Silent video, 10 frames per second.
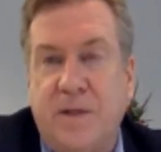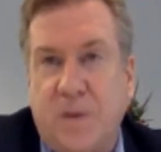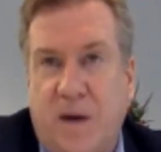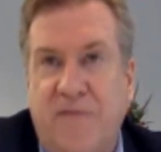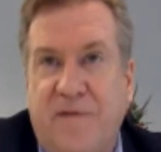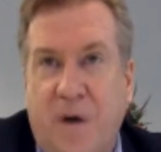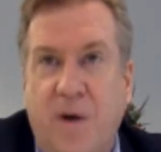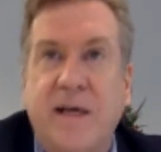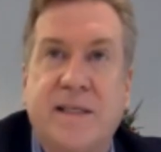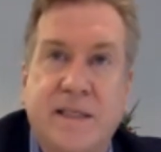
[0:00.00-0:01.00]
which is why
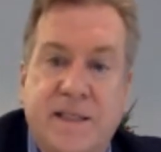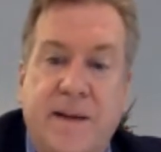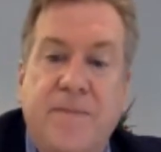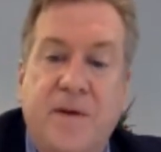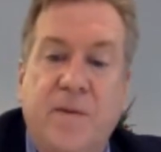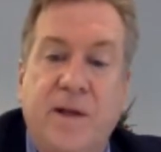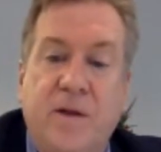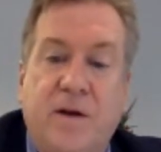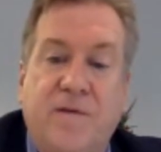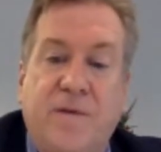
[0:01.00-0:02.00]
focus is something
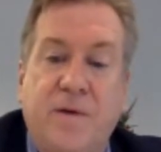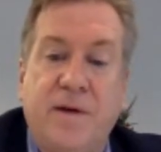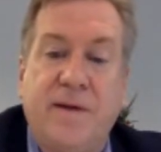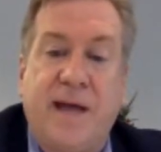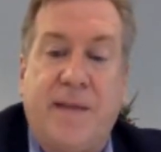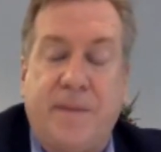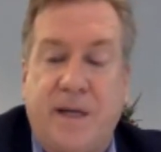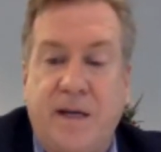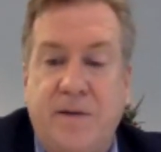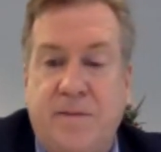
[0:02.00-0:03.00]
we look for in the
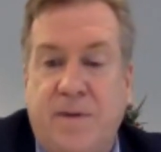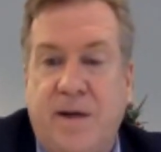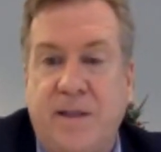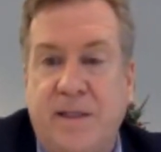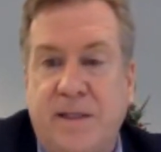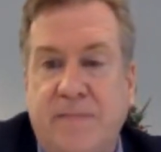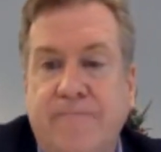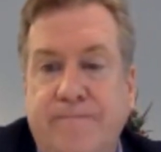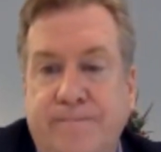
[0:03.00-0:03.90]
application process.